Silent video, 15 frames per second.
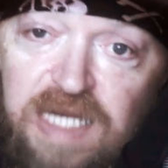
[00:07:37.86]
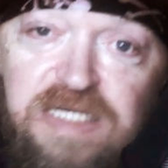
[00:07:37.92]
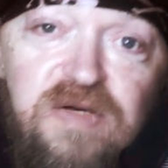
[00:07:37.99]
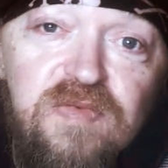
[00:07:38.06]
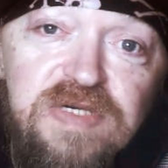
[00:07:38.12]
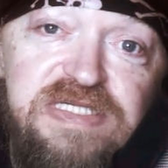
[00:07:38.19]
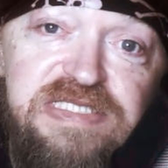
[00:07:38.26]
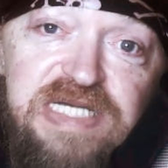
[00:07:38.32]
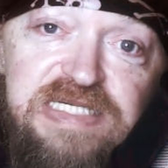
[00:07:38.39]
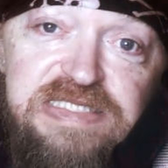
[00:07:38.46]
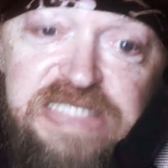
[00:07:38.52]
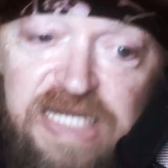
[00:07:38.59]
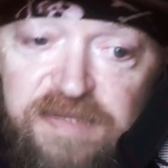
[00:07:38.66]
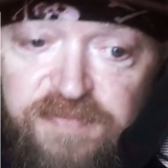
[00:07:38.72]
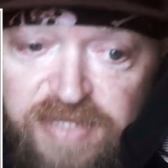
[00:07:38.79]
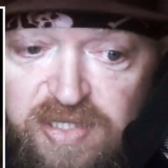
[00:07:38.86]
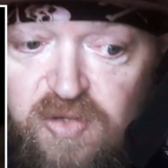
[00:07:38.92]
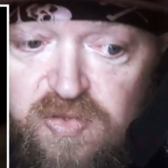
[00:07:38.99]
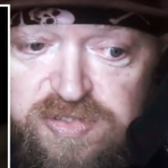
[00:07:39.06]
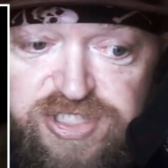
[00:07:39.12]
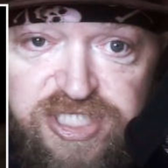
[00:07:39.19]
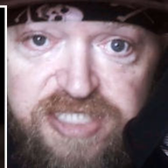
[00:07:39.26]
don't want to say
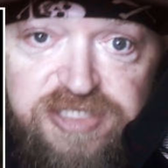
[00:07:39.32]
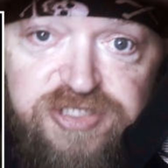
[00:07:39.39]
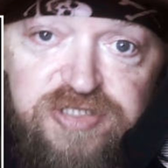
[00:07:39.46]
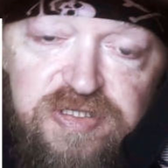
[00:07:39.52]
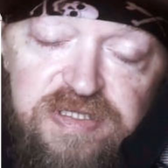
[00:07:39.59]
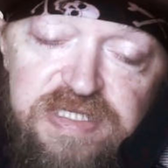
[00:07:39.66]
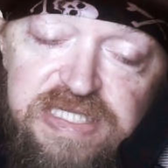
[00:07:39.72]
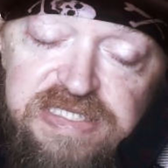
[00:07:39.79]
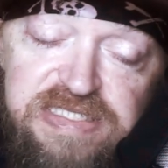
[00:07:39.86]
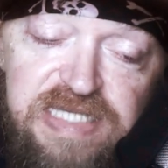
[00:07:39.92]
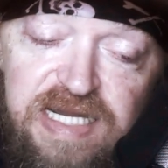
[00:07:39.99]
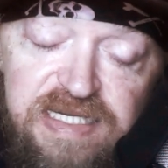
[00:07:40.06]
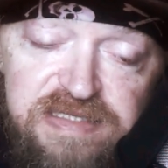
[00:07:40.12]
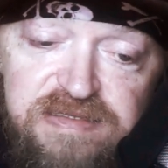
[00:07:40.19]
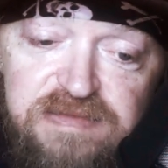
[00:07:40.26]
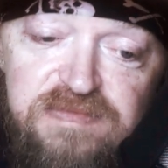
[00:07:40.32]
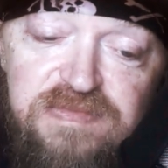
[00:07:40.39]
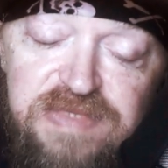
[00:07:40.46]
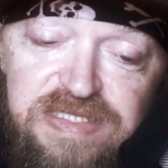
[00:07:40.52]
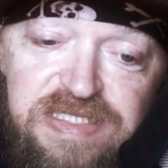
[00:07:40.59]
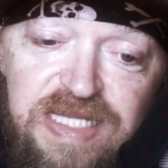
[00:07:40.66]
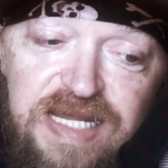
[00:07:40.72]
typical Jinjer, because that
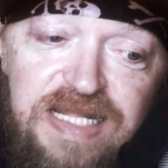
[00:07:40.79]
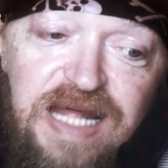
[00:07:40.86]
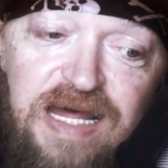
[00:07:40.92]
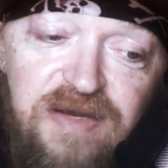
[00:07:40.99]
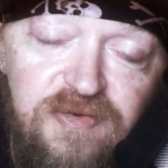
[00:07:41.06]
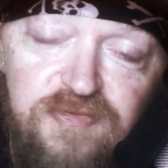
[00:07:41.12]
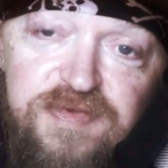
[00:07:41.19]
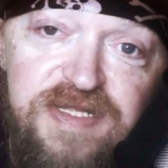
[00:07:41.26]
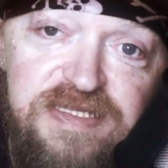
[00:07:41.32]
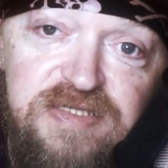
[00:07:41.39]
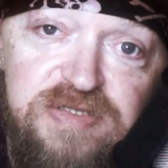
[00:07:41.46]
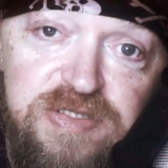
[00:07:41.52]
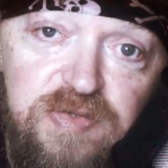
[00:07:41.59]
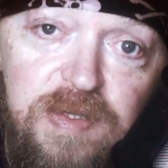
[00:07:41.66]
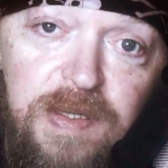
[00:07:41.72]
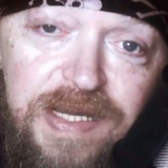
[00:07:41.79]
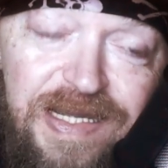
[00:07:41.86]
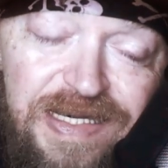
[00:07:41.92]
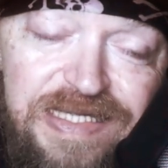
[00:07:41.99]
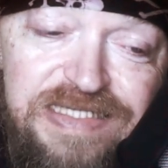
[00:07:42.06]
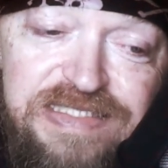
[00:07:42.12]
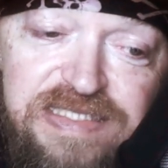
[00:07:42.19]
I don't think there's really
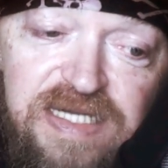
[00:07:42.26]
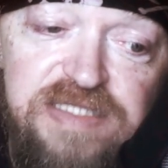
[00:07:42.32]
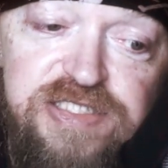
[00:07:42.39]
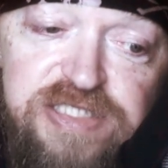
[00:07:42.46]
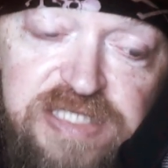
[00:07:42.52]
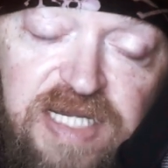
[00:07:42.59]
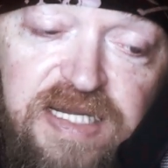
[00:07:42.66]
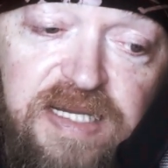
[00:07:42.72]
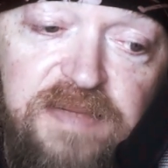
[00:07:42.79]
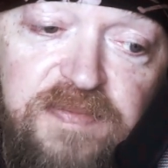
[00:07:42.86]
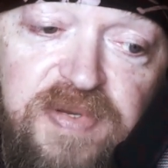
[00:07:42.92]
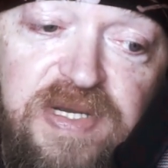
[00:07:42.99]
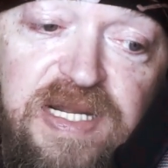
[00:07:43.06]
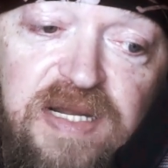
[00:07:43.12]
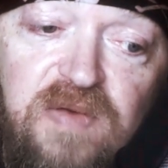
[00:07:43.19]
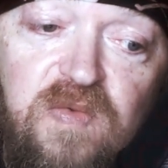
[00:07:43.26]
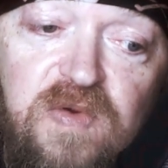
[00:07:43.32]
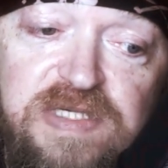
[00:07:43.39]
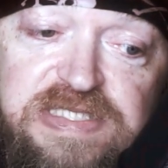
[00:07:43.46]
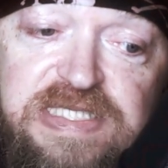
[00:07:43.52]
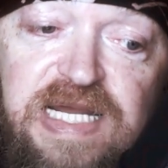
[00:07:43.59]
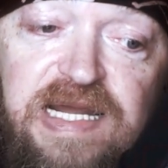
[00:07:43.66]
any such thing, but it
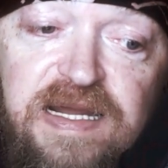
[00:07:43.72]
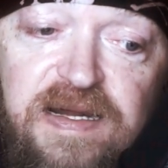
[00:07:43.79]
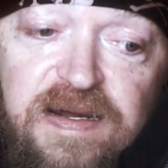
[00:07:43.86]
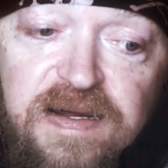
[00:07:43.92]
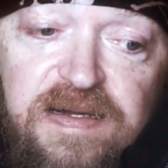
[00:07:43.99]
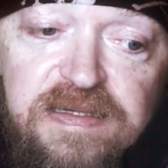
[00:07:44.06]
was a